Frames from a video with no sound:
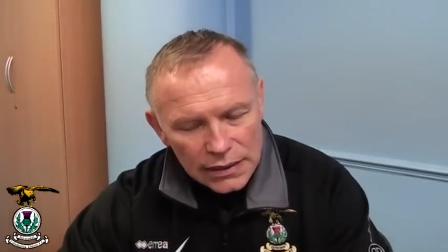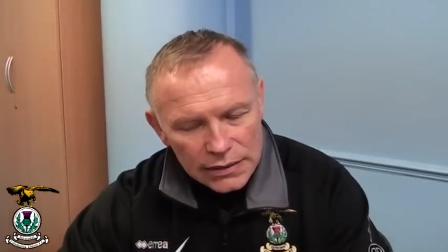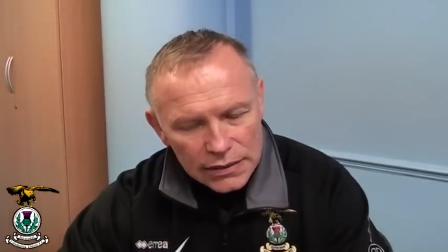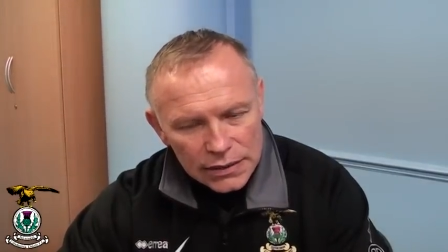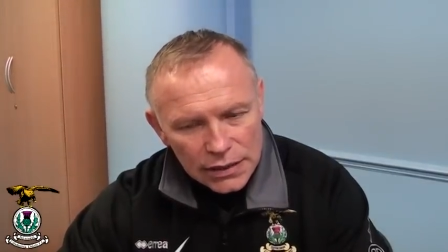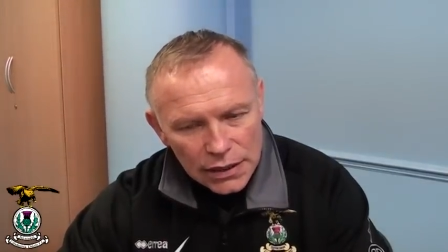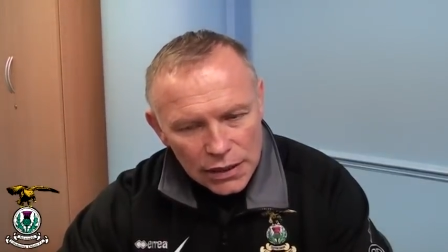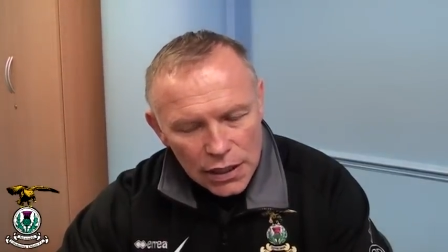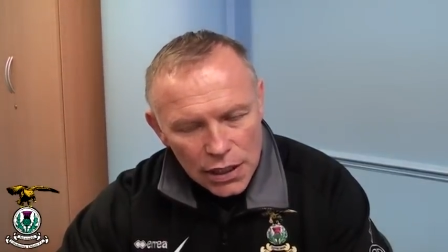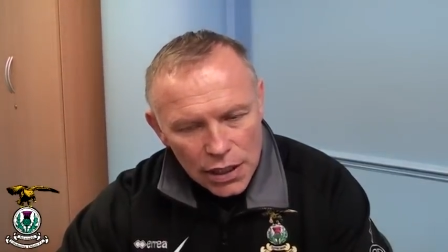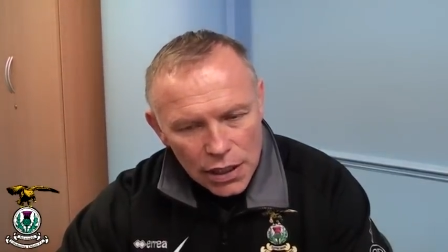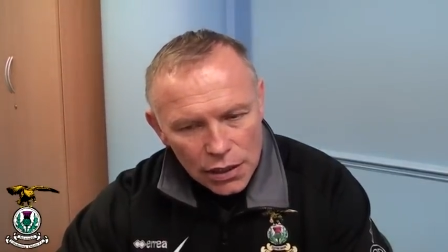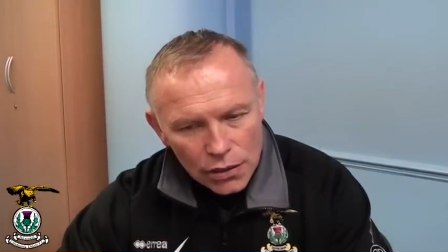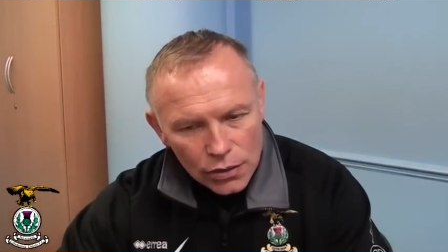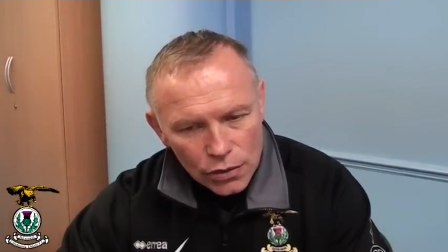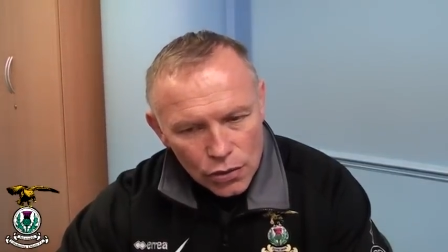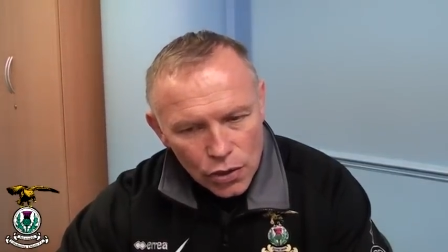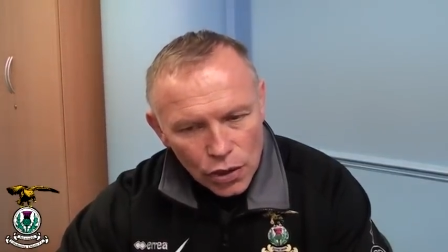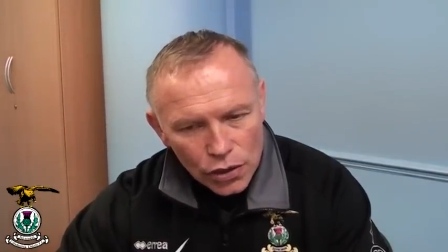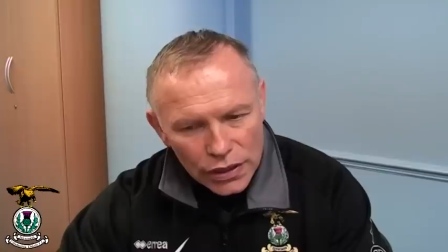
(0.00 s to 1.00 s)
And, you
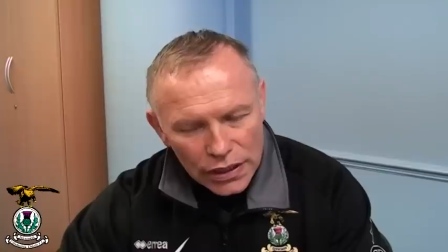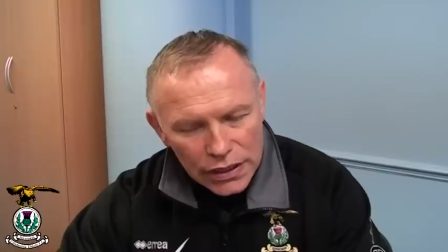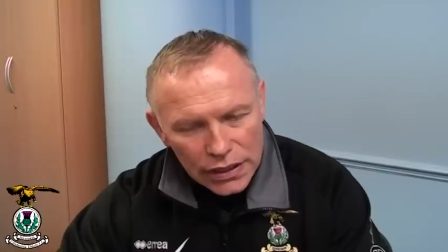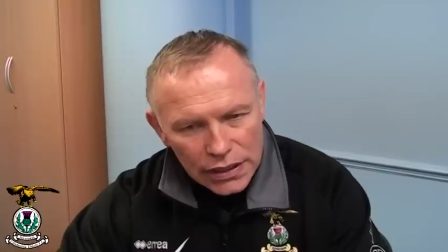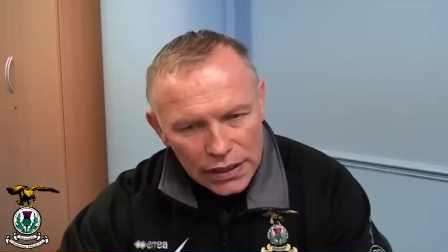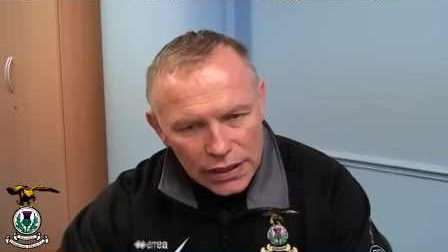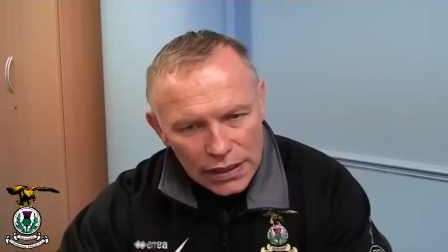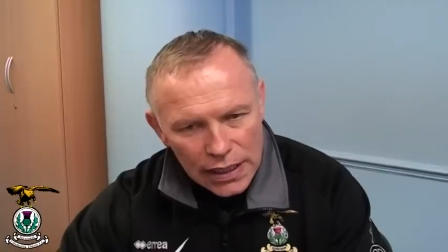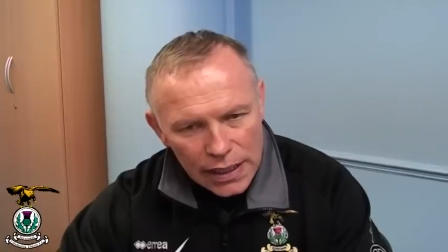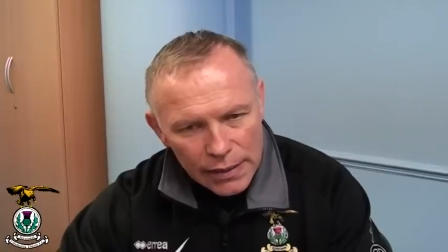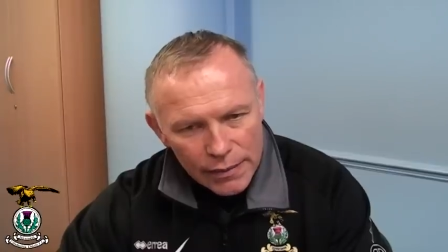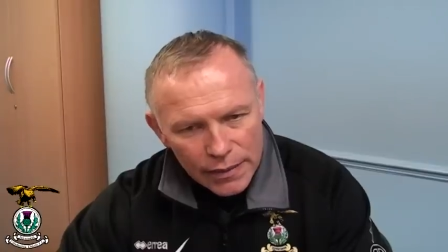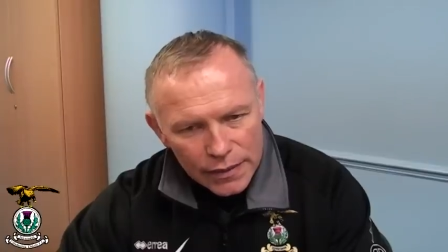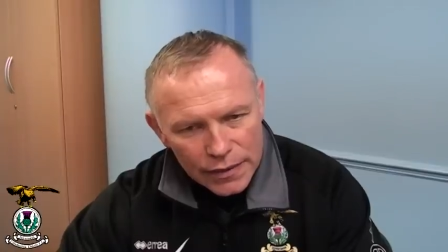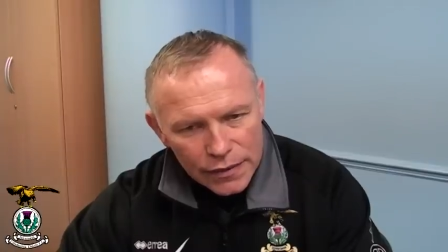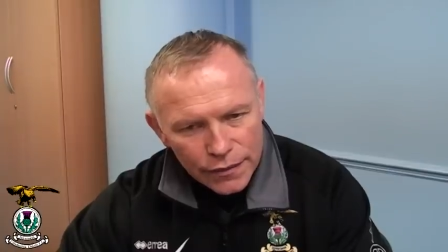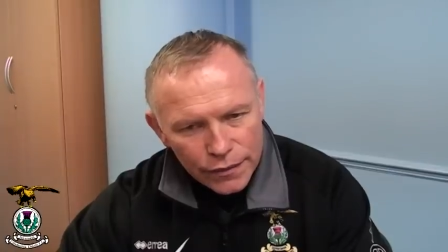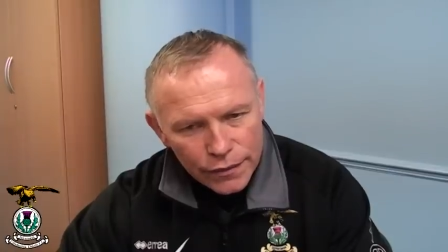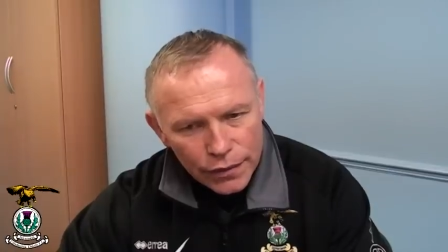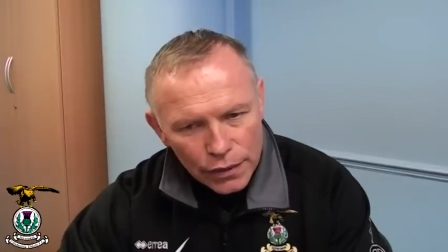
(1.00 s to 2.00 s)
know, going into the game I
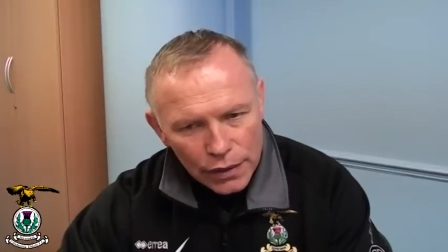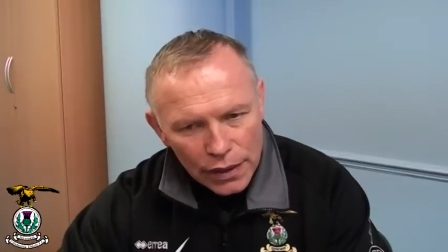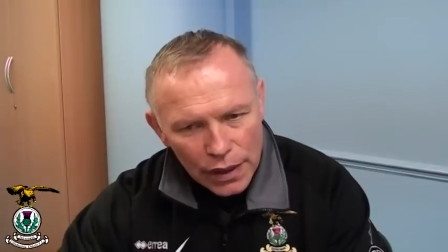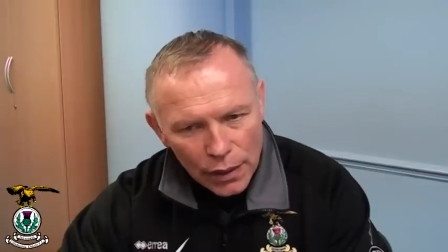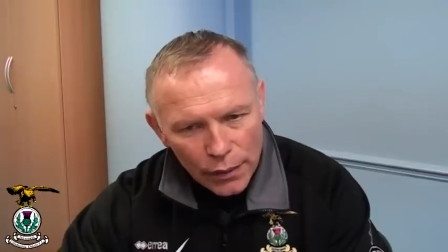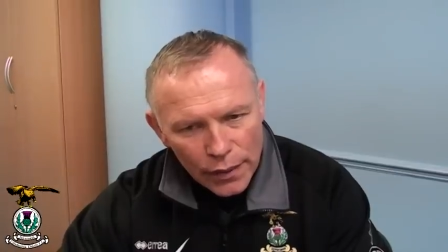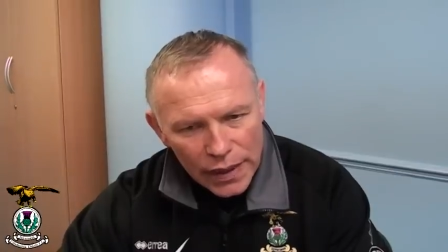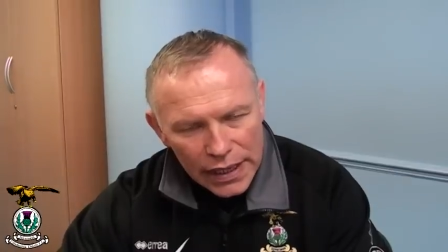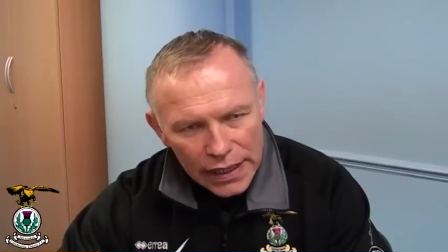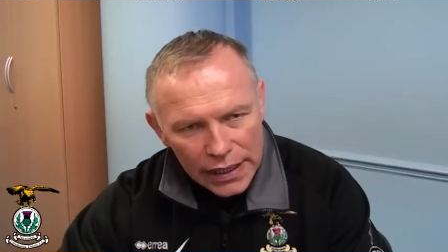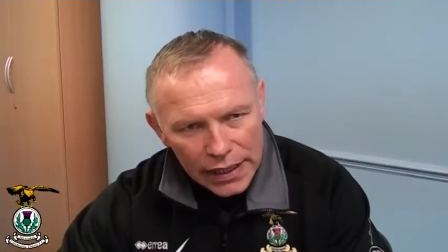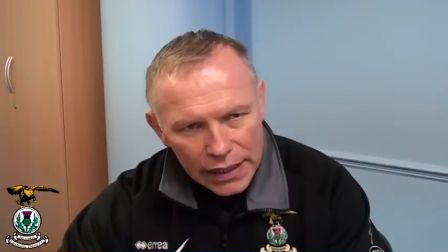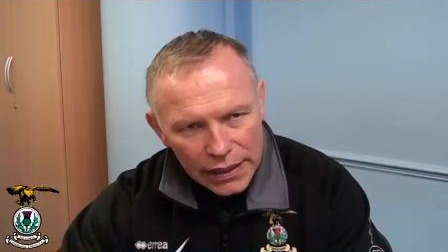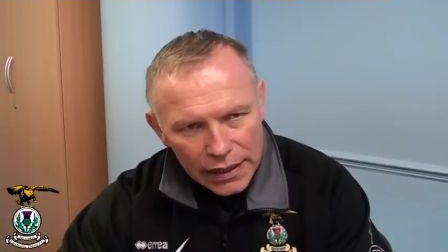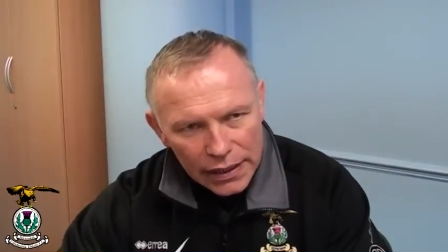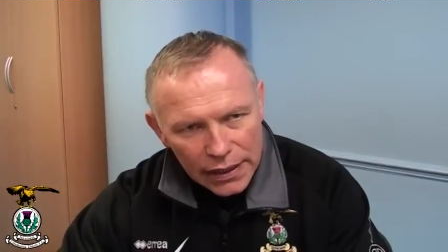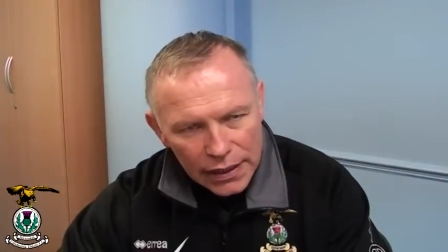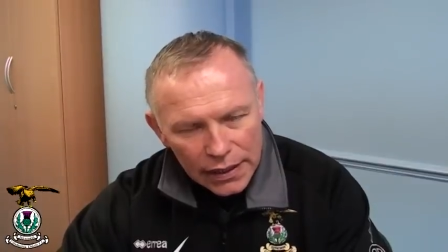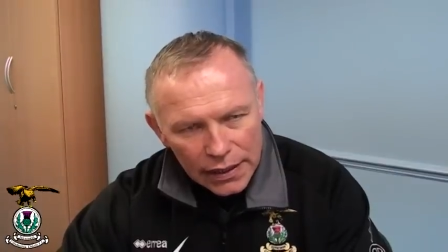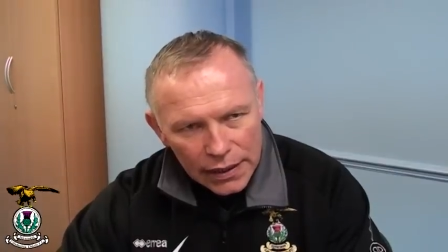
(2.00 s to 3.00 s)
was fully aware
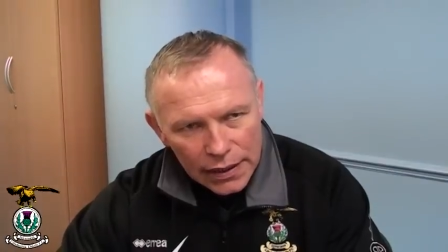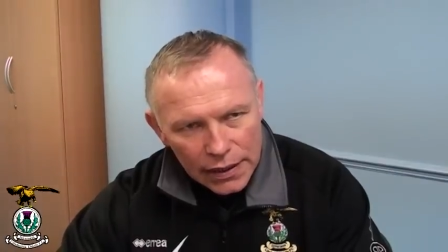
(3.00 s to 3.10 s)
that,